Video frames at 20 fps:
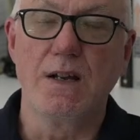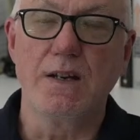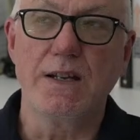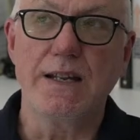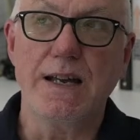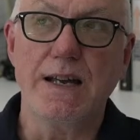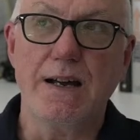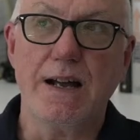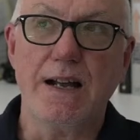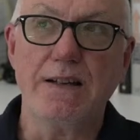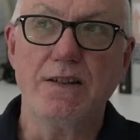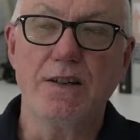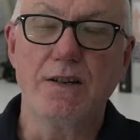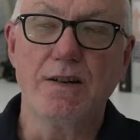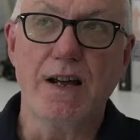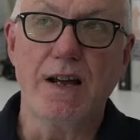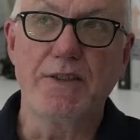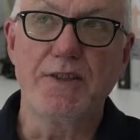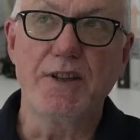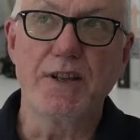Yeah,
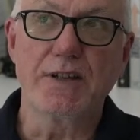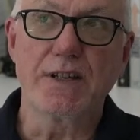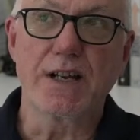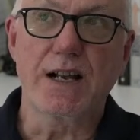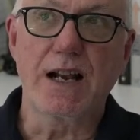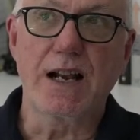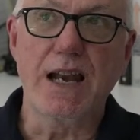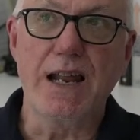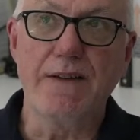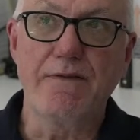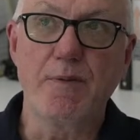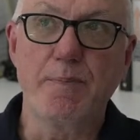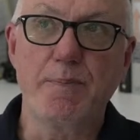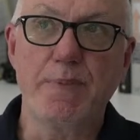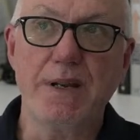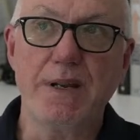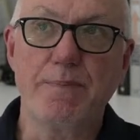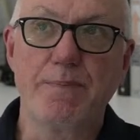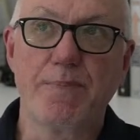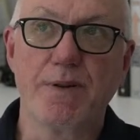I think the clever
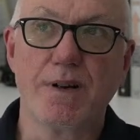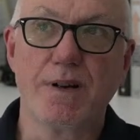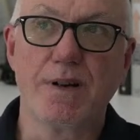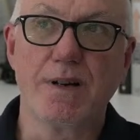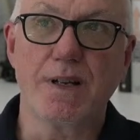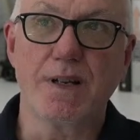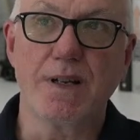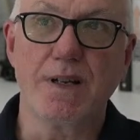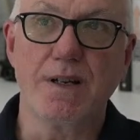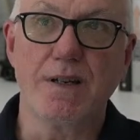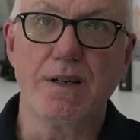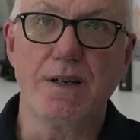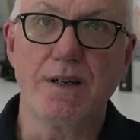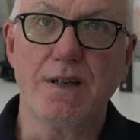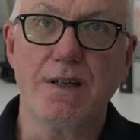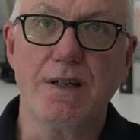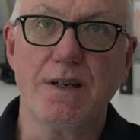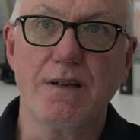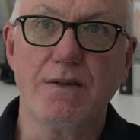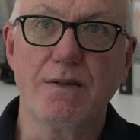people
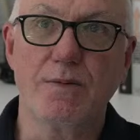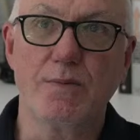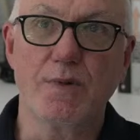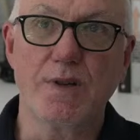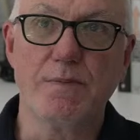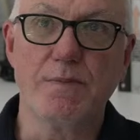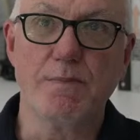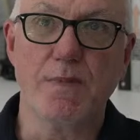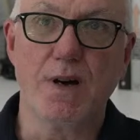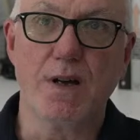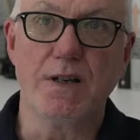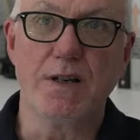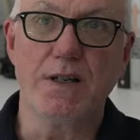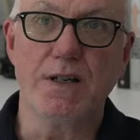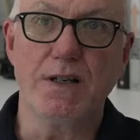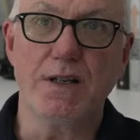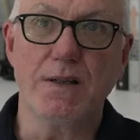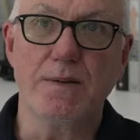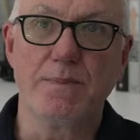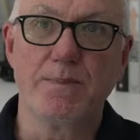with
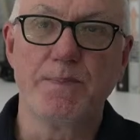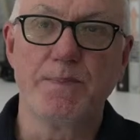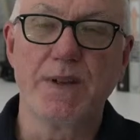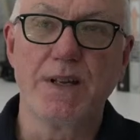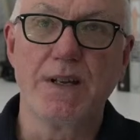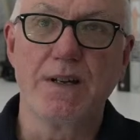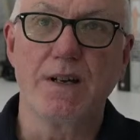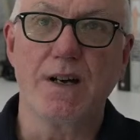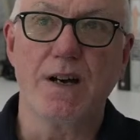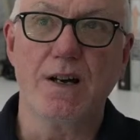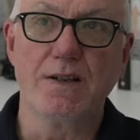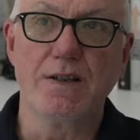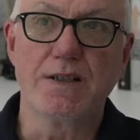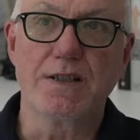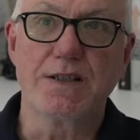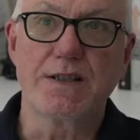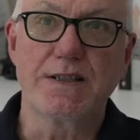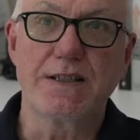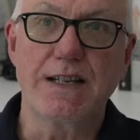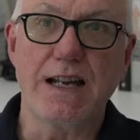money
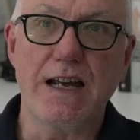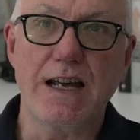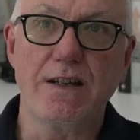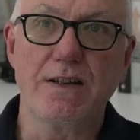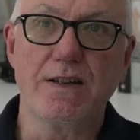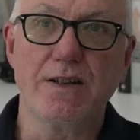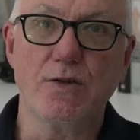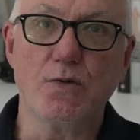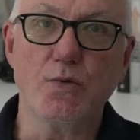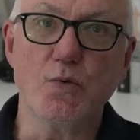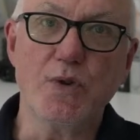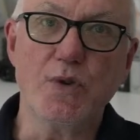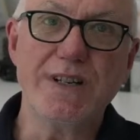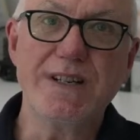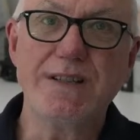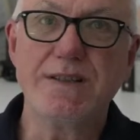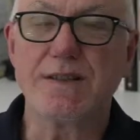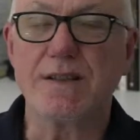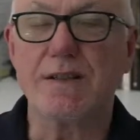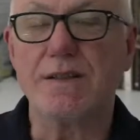understand that
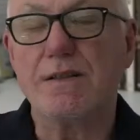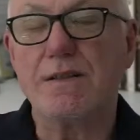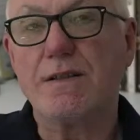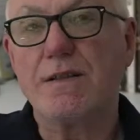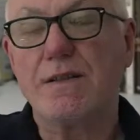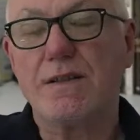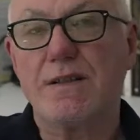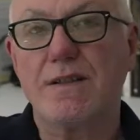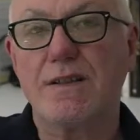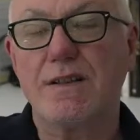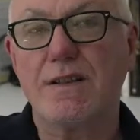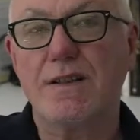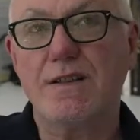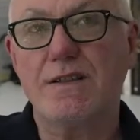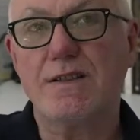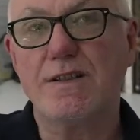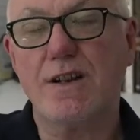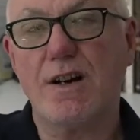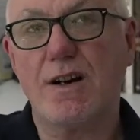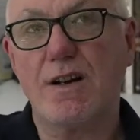reason
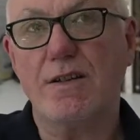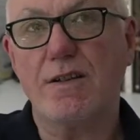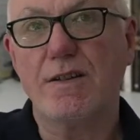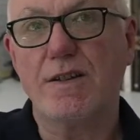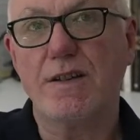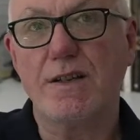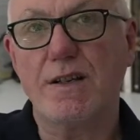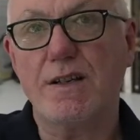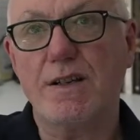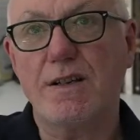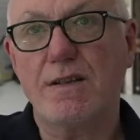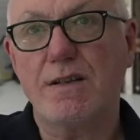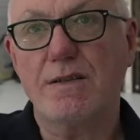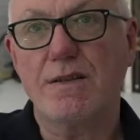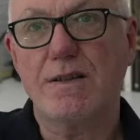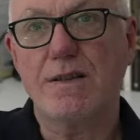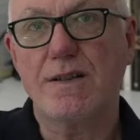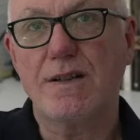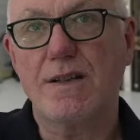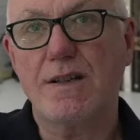is not the
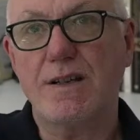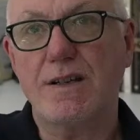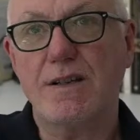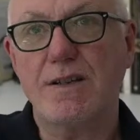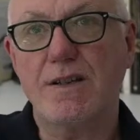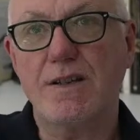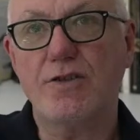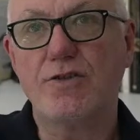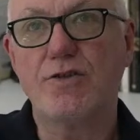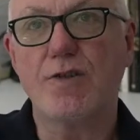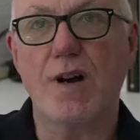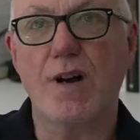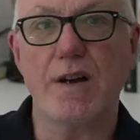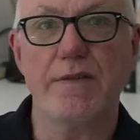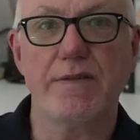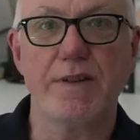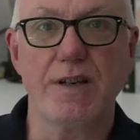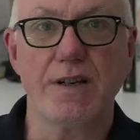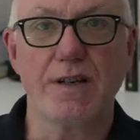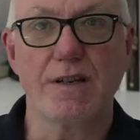
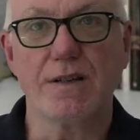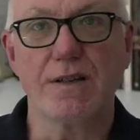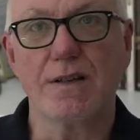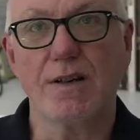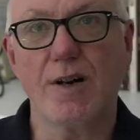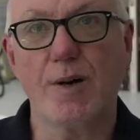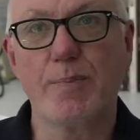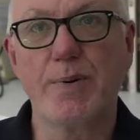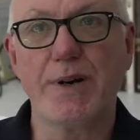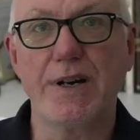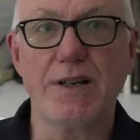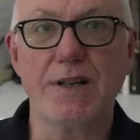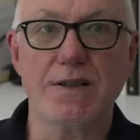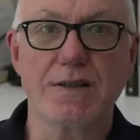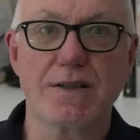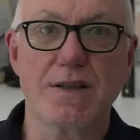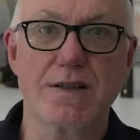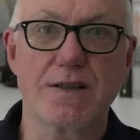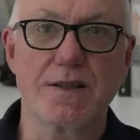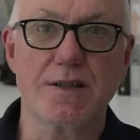driving operating
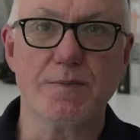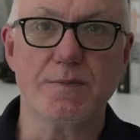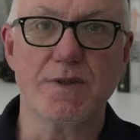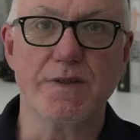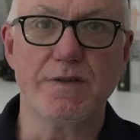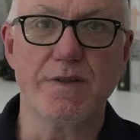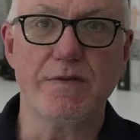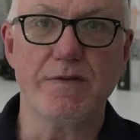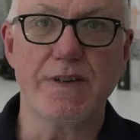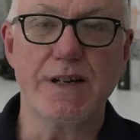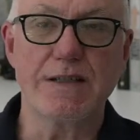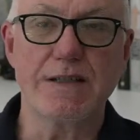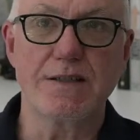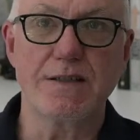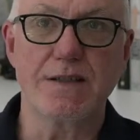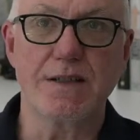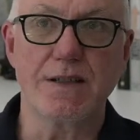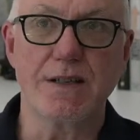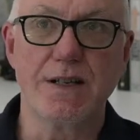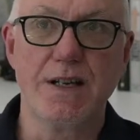system of
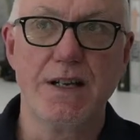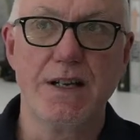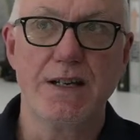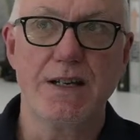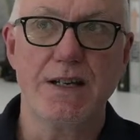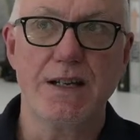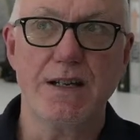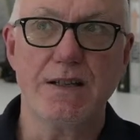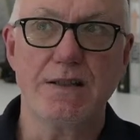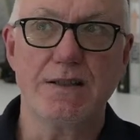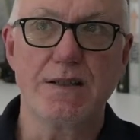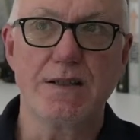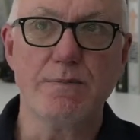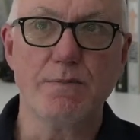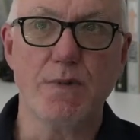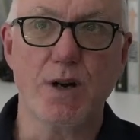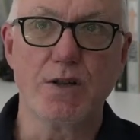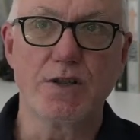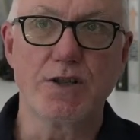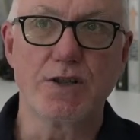investing. It's
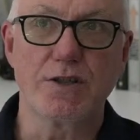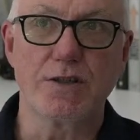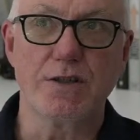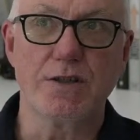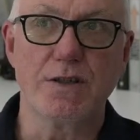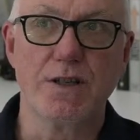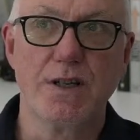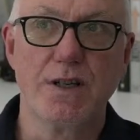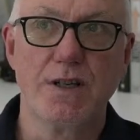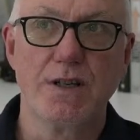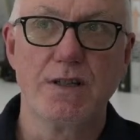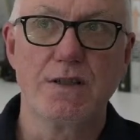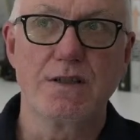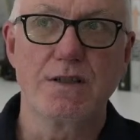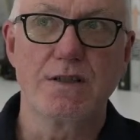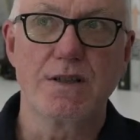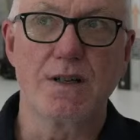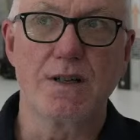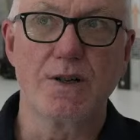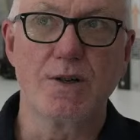emotion.
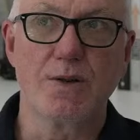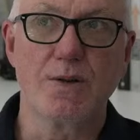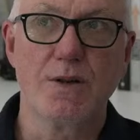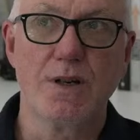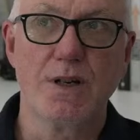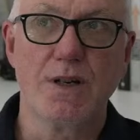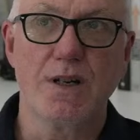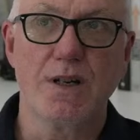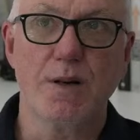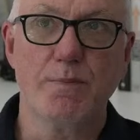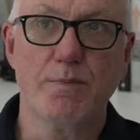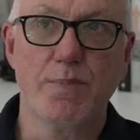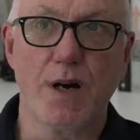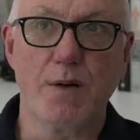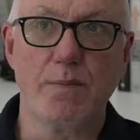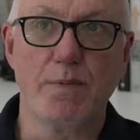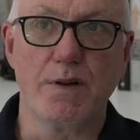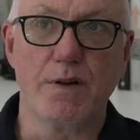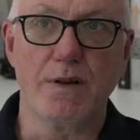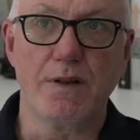So a
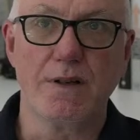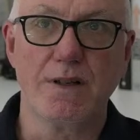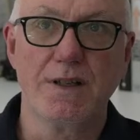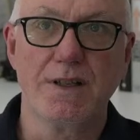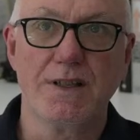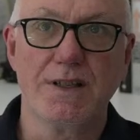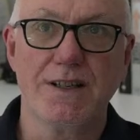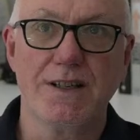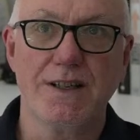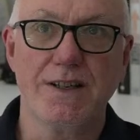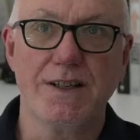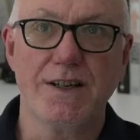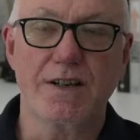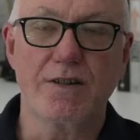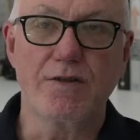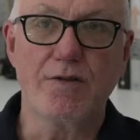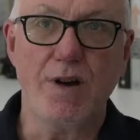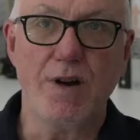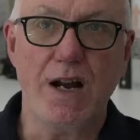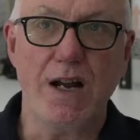bubble and a
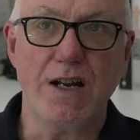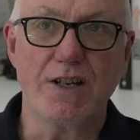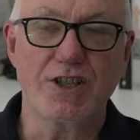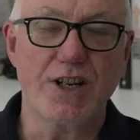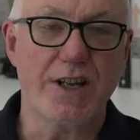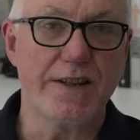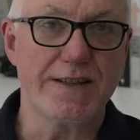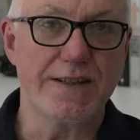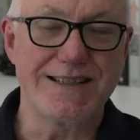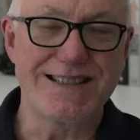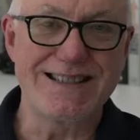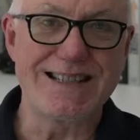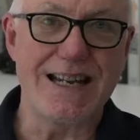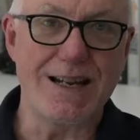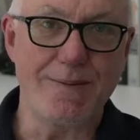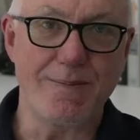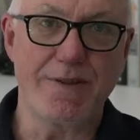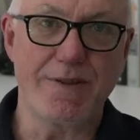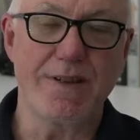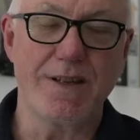crash are the
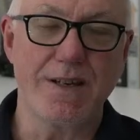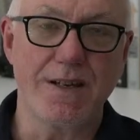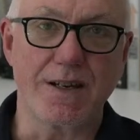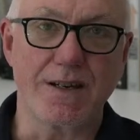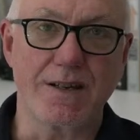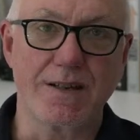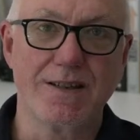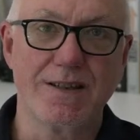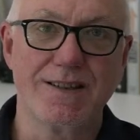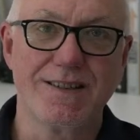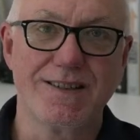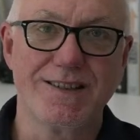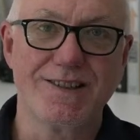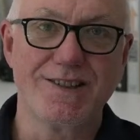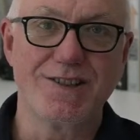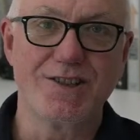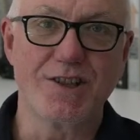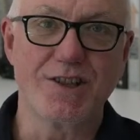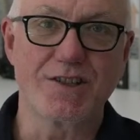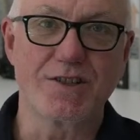same thing,
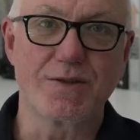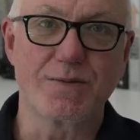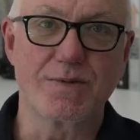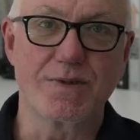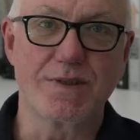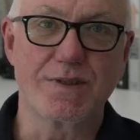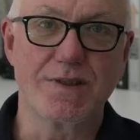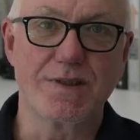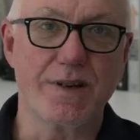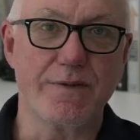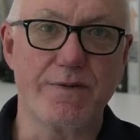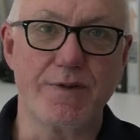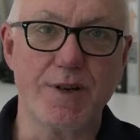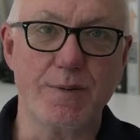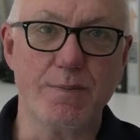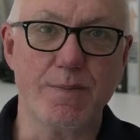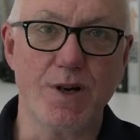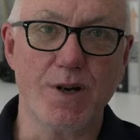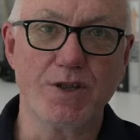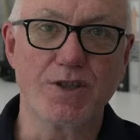just different
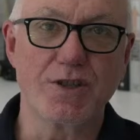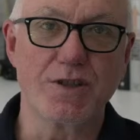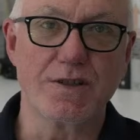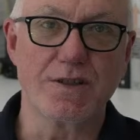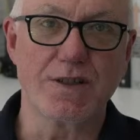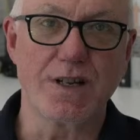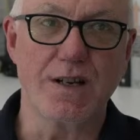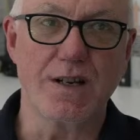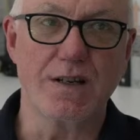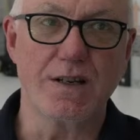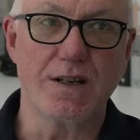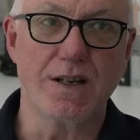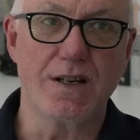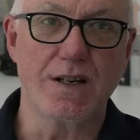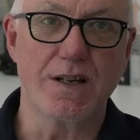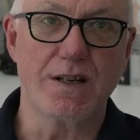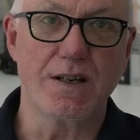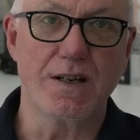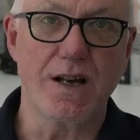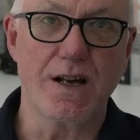emotions
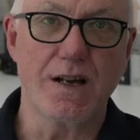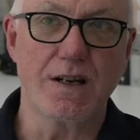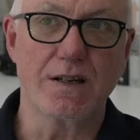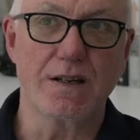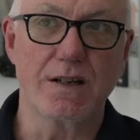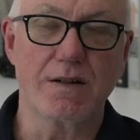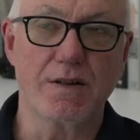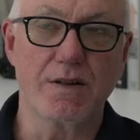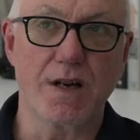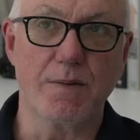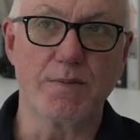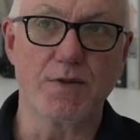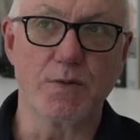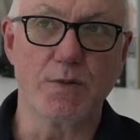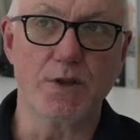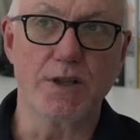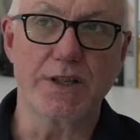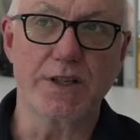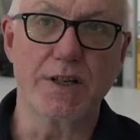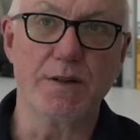come to
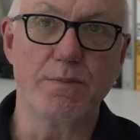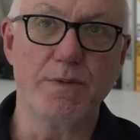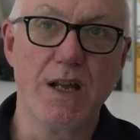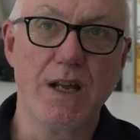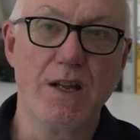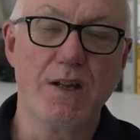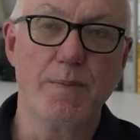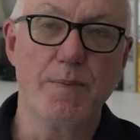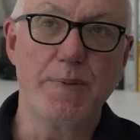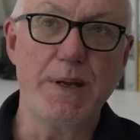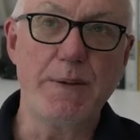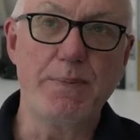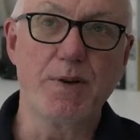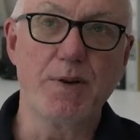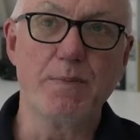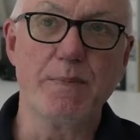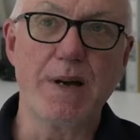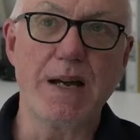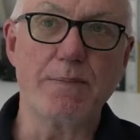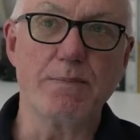work. And people
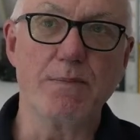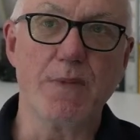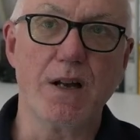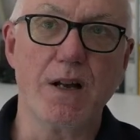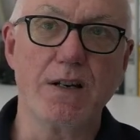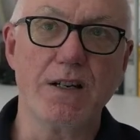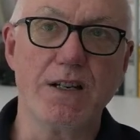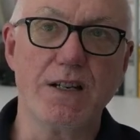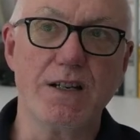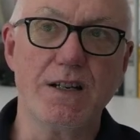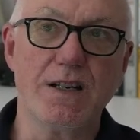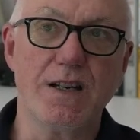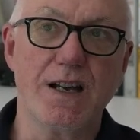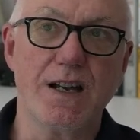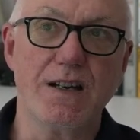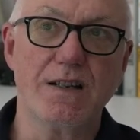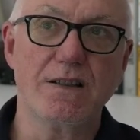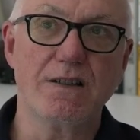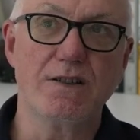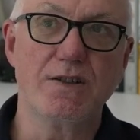who make money
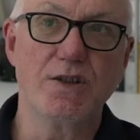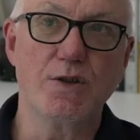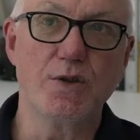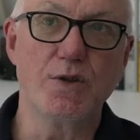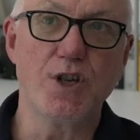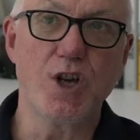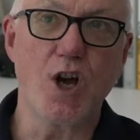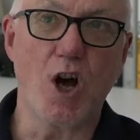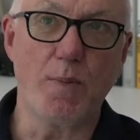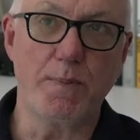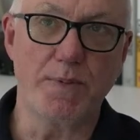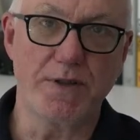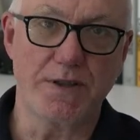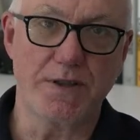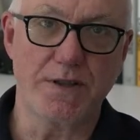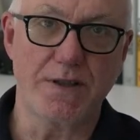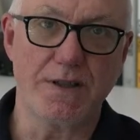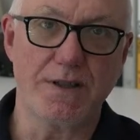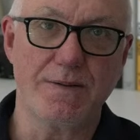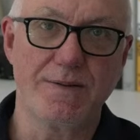do the
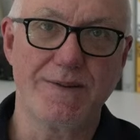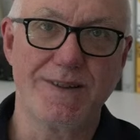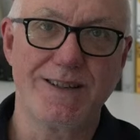opposite.